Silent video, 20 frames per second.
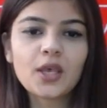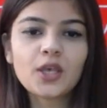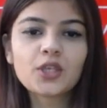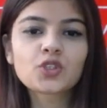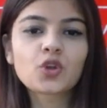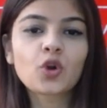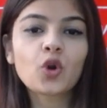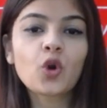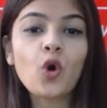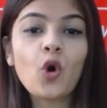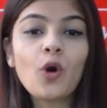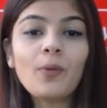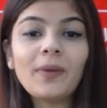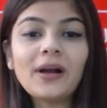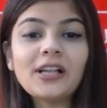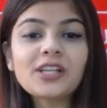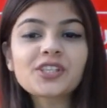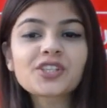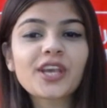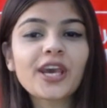So
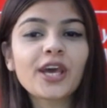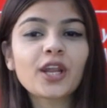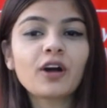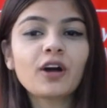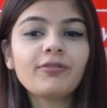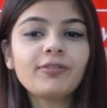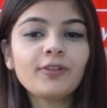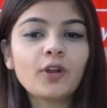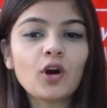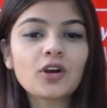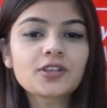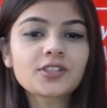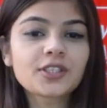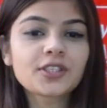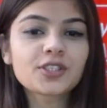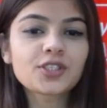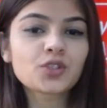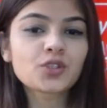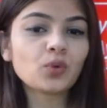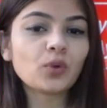Komal share of loss
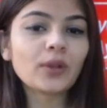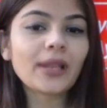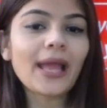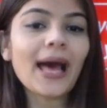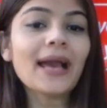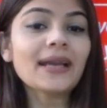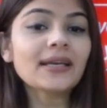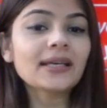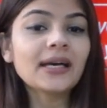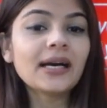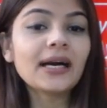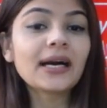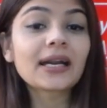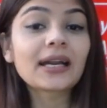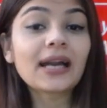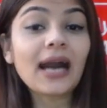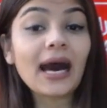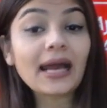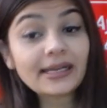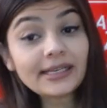is 2 lakh,
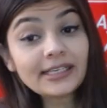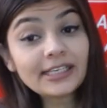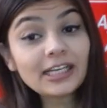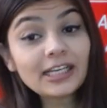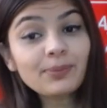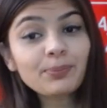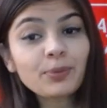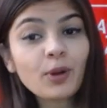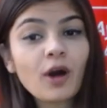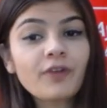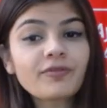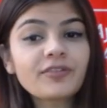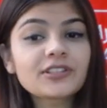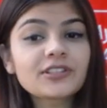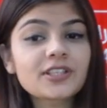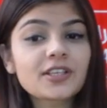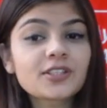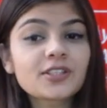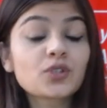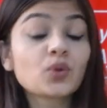guaranteed
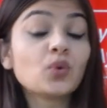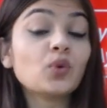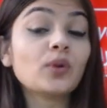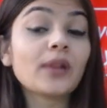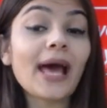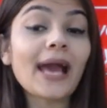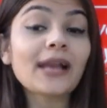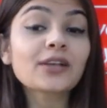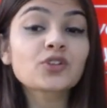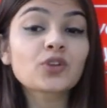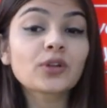profits is 2 lakh.